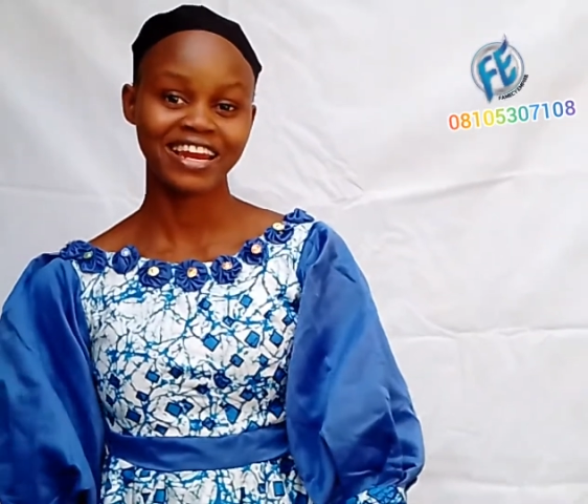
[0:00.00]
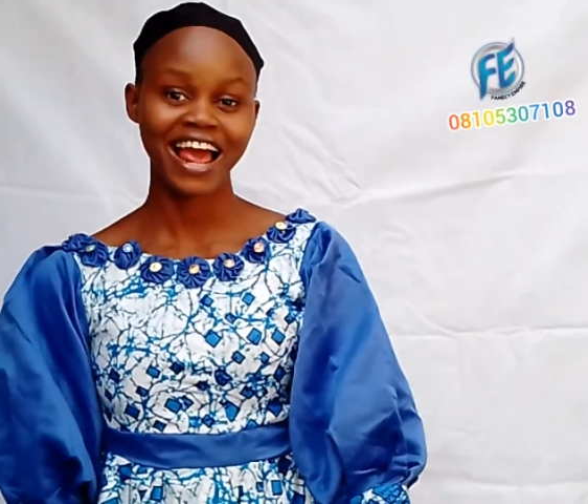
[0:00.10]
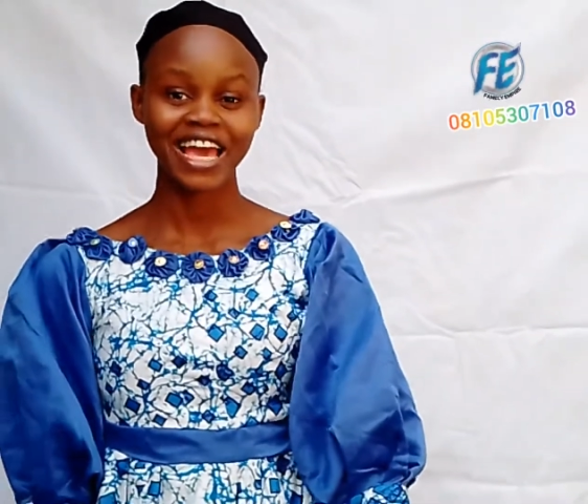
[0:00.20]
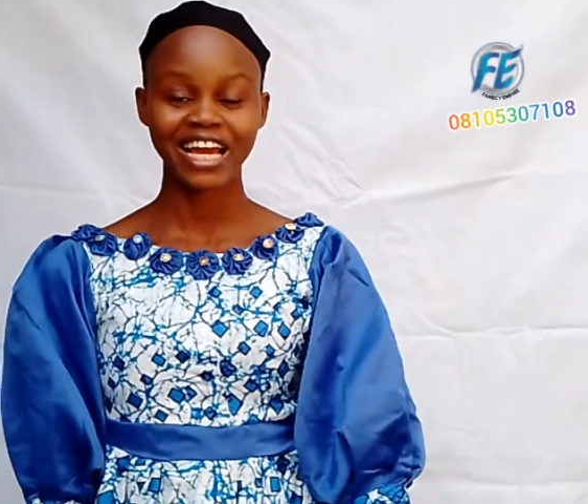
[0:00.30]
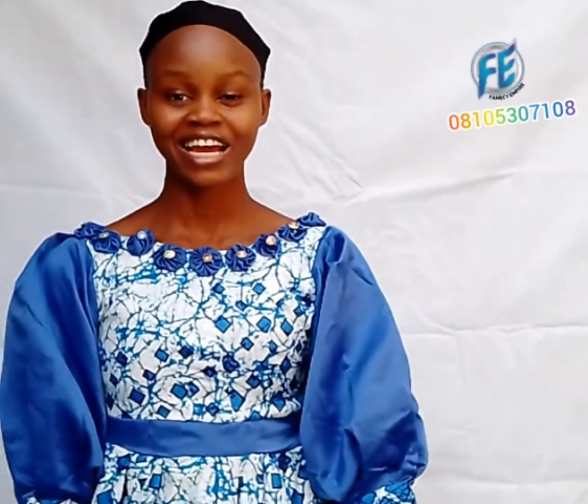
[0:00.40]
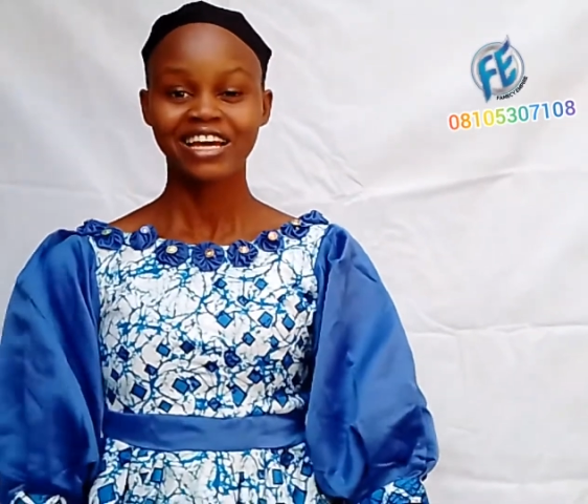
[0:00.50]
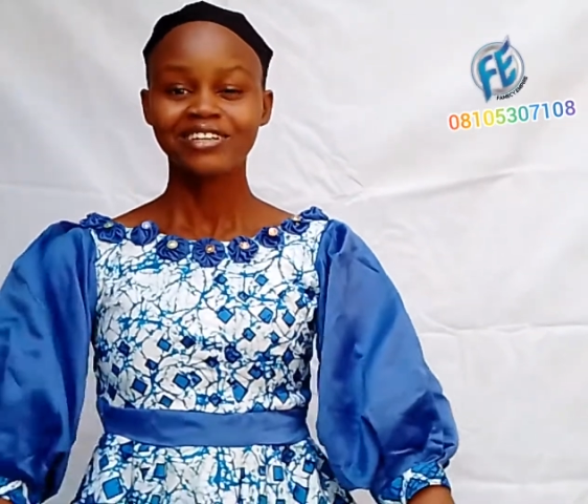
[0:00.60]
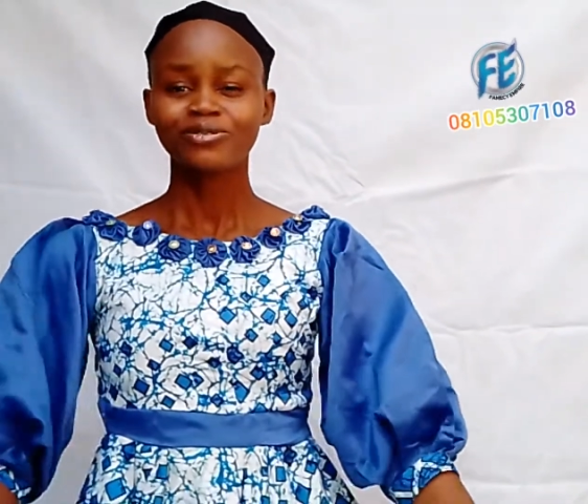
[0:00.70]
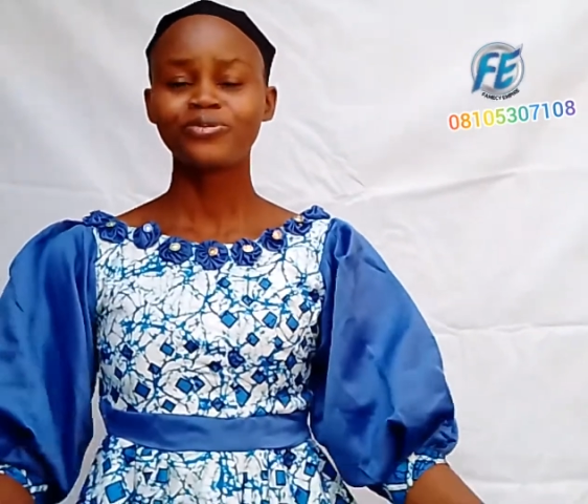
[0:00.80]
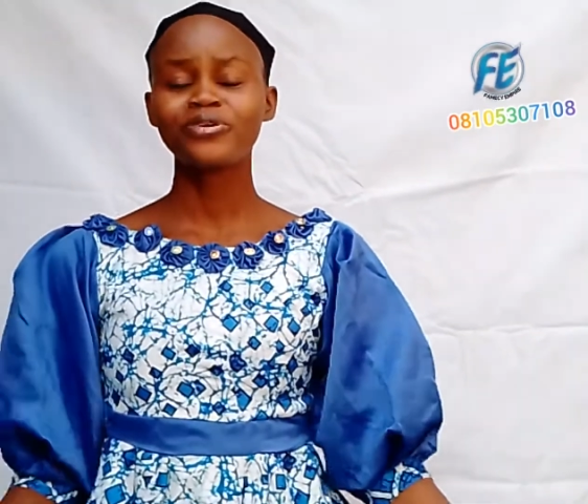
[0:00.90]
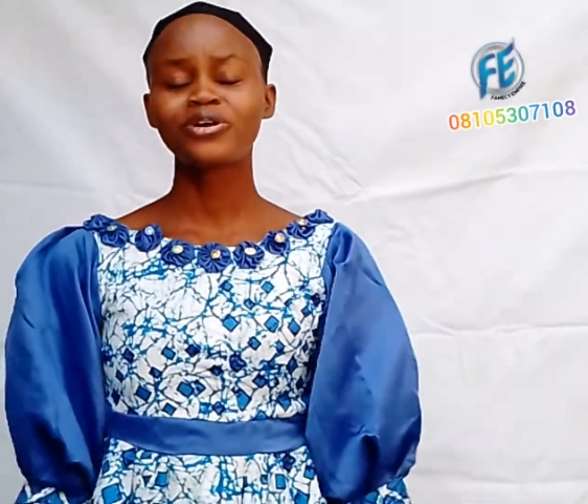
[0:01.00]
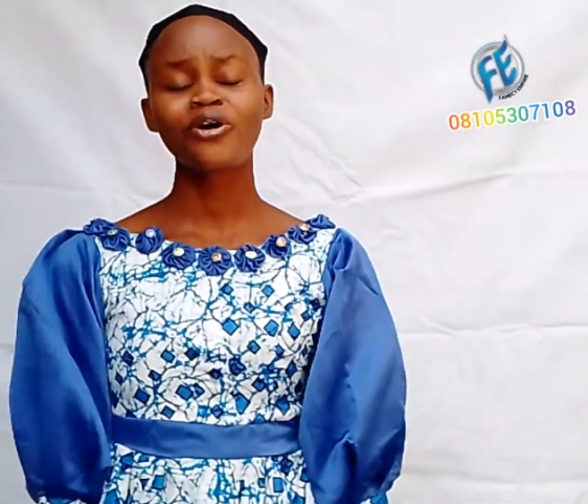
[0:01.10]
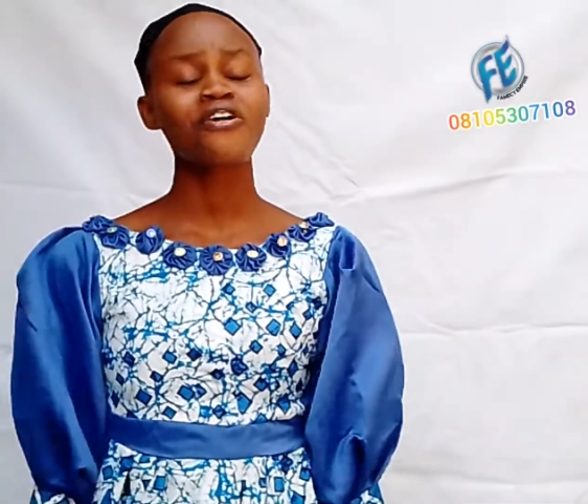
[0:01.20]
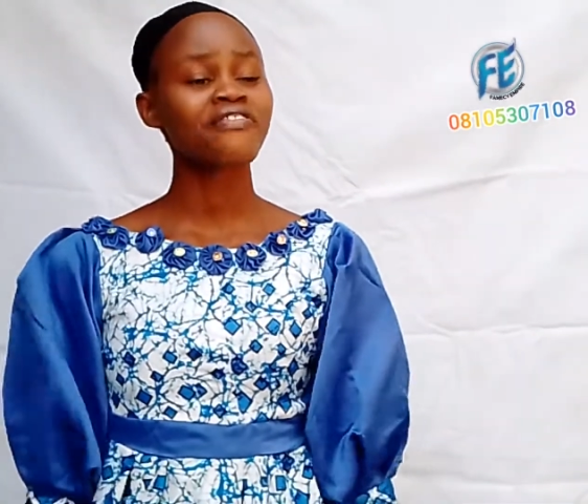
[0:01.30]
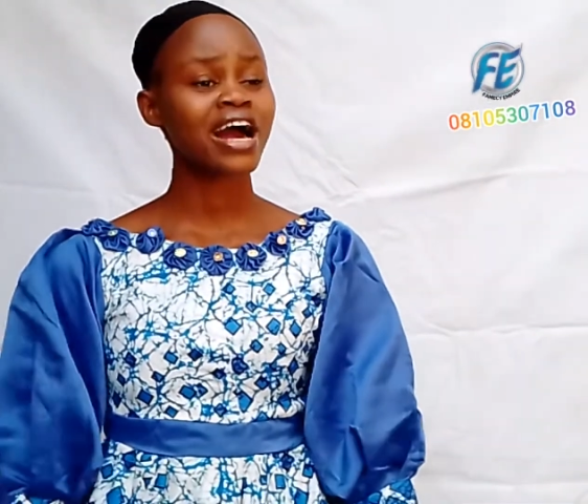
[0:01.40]
Like, we
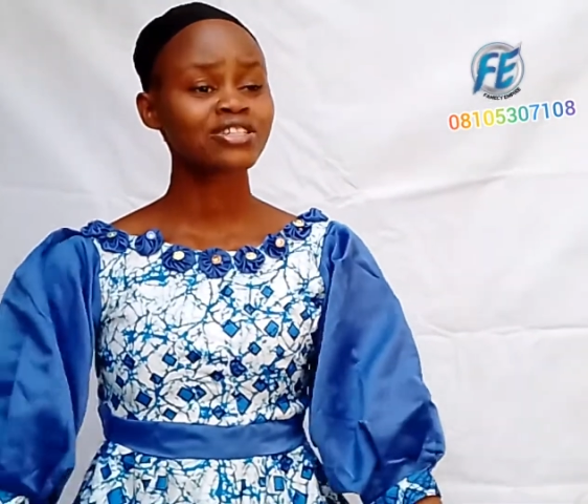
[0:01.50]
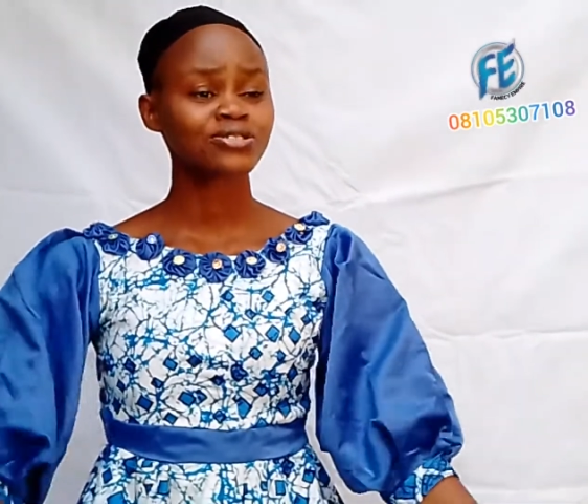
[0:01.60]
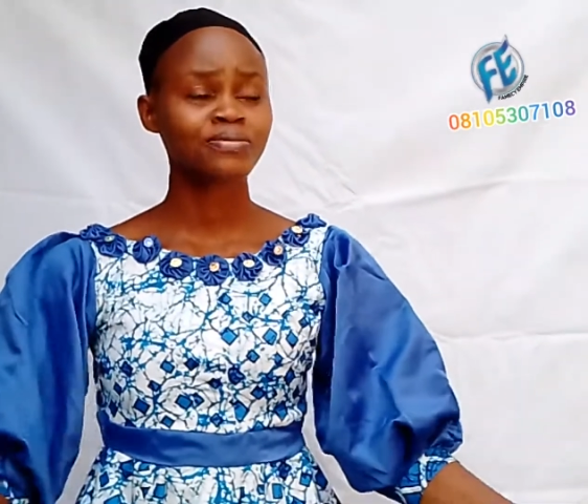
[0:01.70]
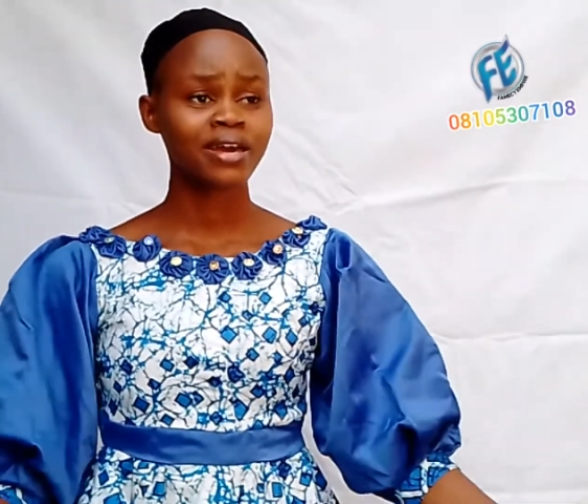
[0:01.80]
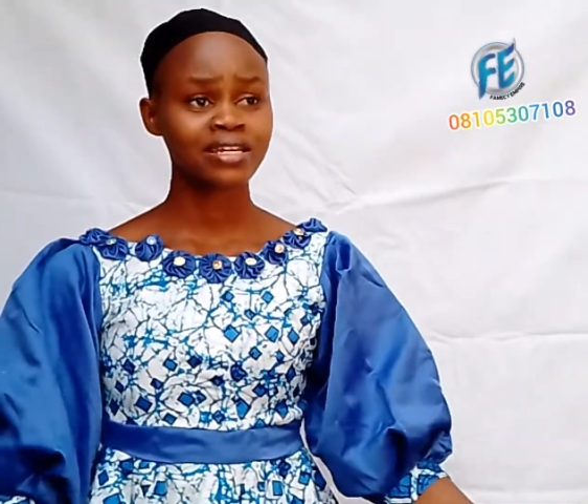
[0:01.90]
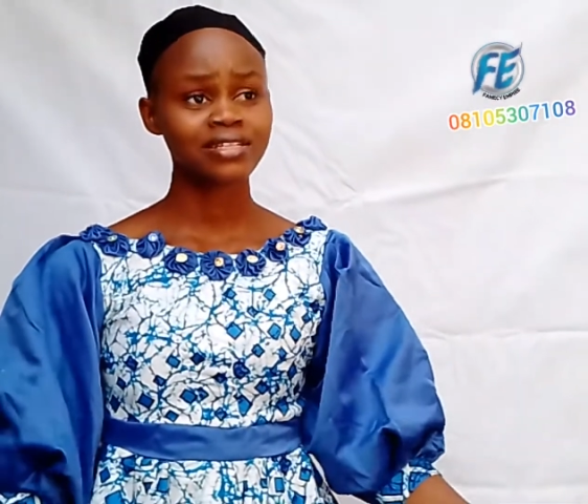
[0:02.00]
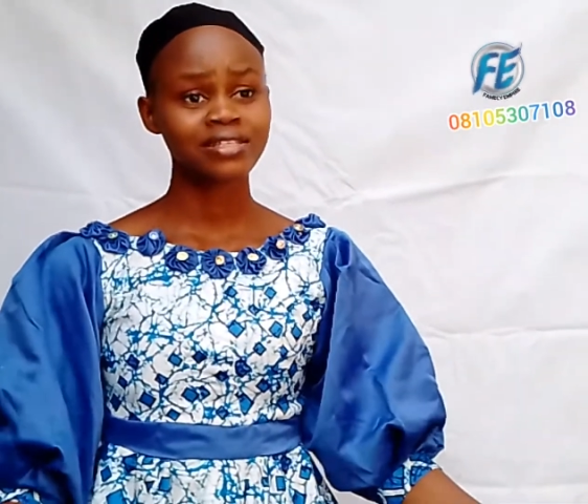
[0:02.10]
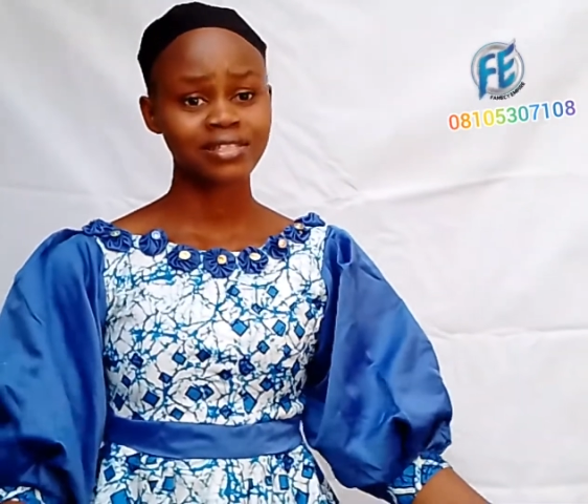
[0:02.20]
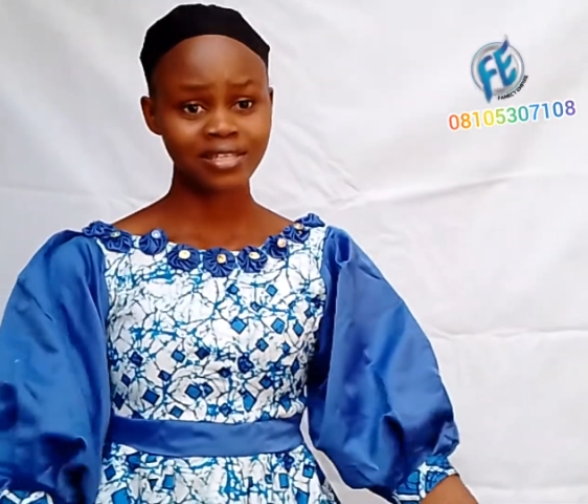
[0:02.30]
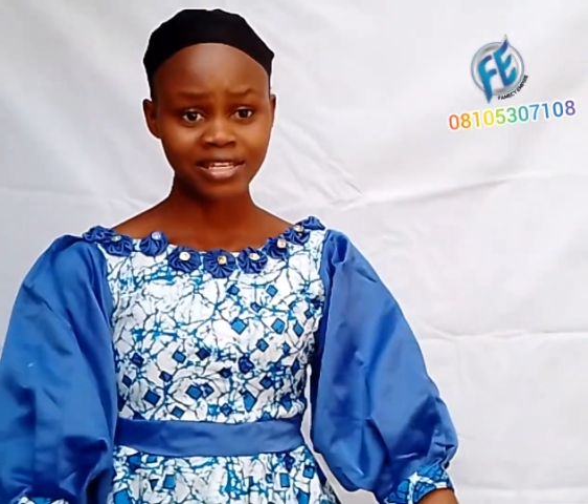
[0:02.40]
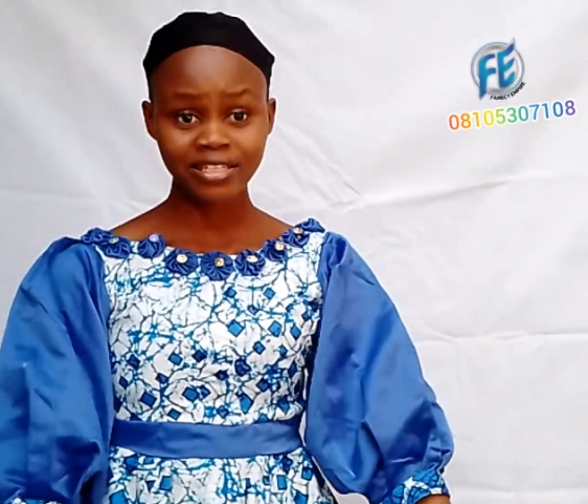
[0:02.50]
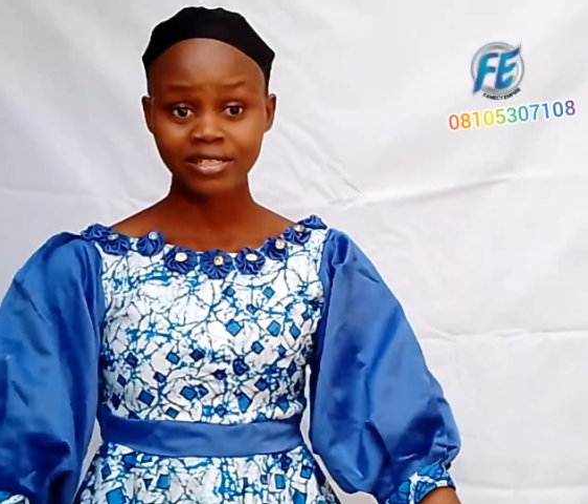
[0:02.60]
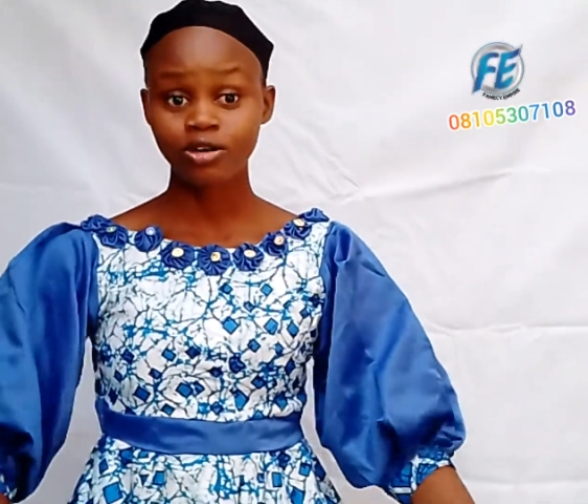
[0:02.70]
cover so many things